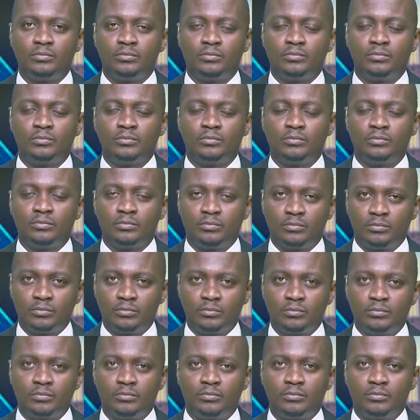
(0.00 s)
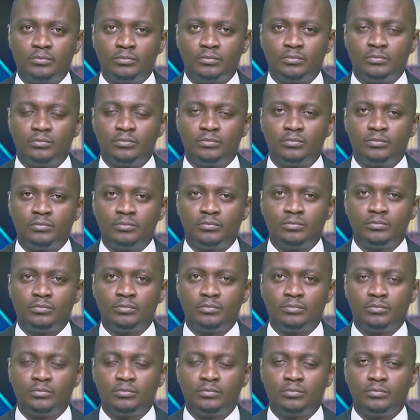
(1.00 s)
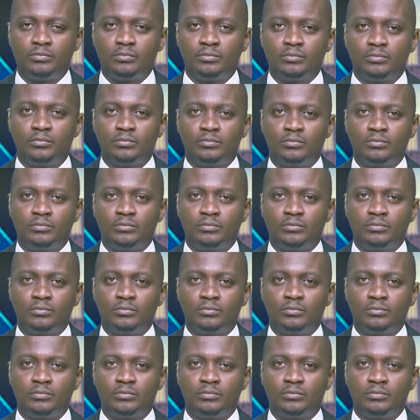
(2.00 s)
No words are spoken by the person on screen.